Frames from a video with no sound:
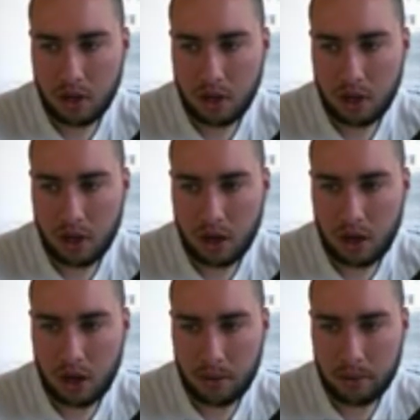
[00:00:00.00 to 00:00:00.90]

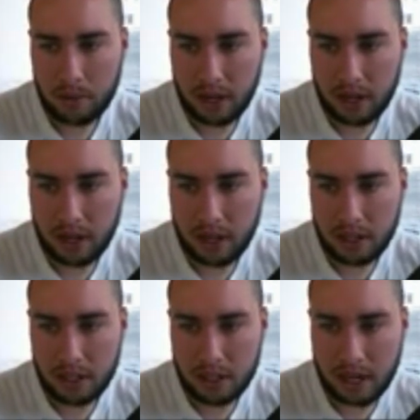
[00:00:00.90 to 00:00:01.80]
Now
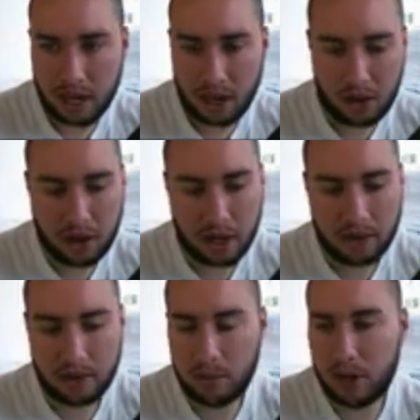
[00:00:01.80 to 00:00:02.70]
if
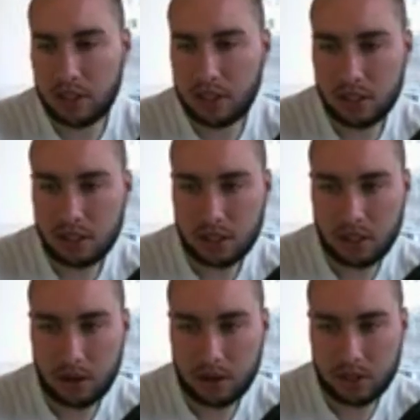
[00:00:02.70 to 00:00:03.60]
the market does just
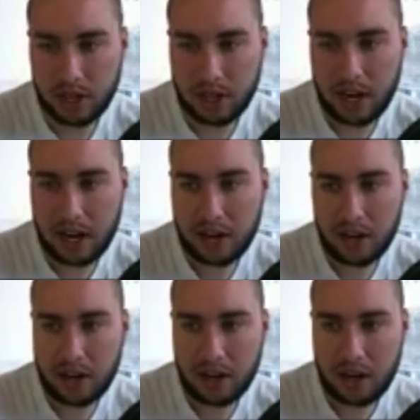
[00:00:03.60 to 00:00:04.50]
start pushing higher,
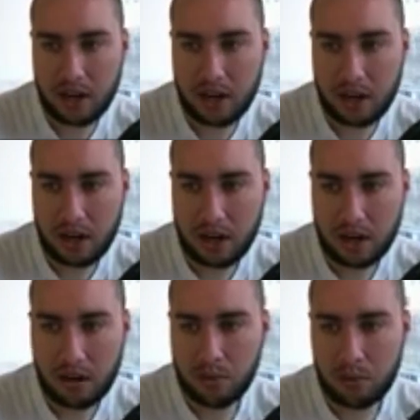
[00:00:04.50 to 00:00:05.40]

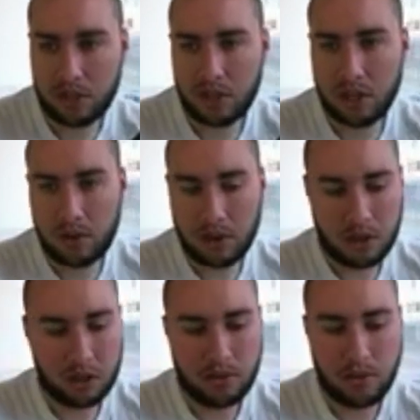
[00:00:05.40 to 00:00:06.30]
what you're going to want to
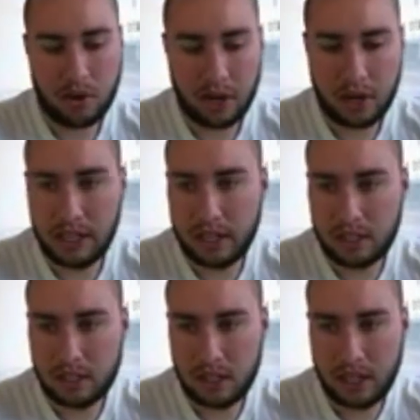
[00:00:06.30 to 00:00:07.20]
look for
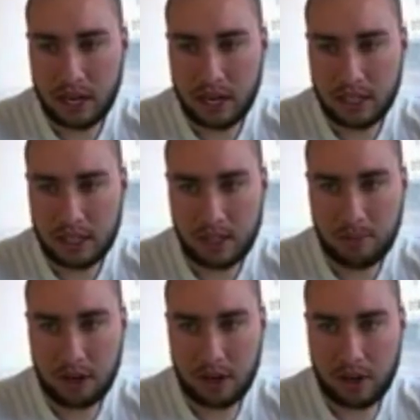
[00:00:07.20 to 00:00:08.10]
is that ICT
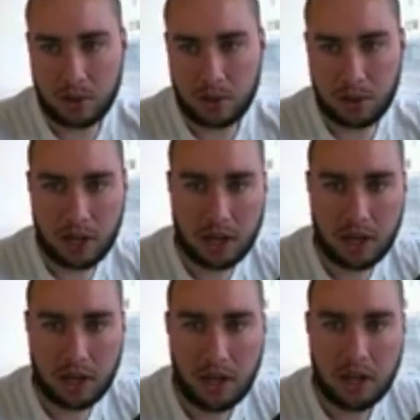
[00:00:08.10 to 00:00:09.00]
bearish order block.
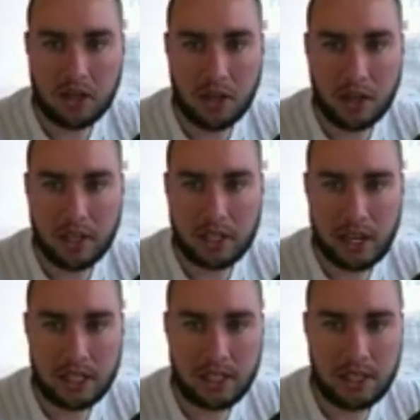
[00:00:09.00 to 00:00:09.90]
So this
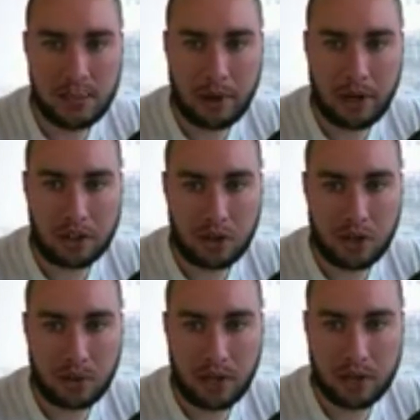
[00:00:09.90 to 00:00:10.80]
ICT bearish order
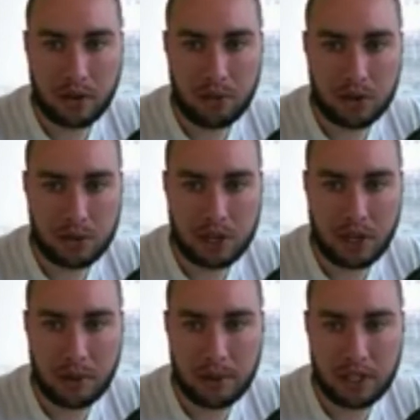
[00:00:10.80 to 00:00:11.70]
block, once we trade
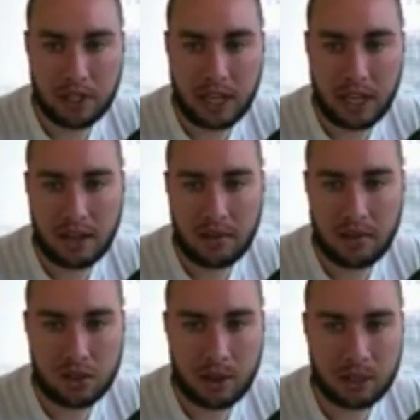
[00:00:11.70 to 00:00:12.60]
up into that level,
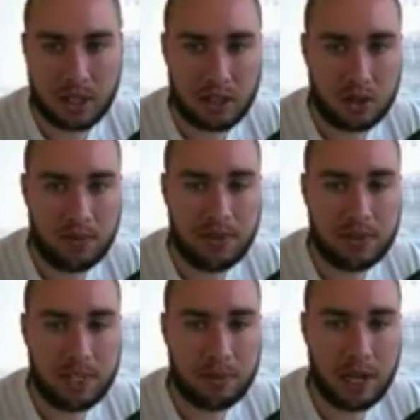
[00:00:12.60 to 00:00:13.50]
drop down to a
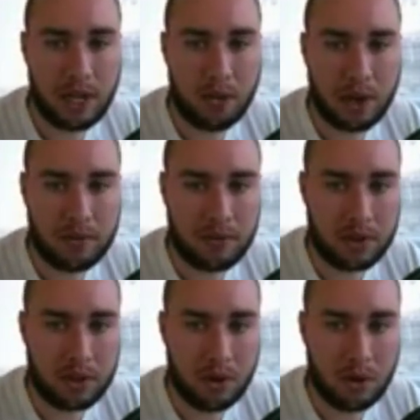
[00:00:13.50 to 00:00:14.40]
15-minute, wait for the
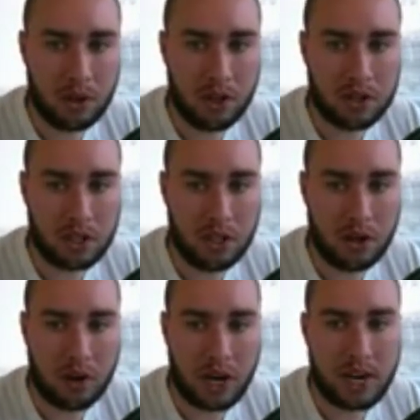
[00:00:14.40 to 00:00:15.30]
lower lows and lower
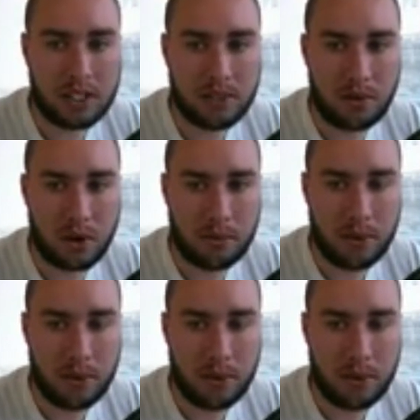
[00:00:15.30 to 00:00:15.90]
highs to form.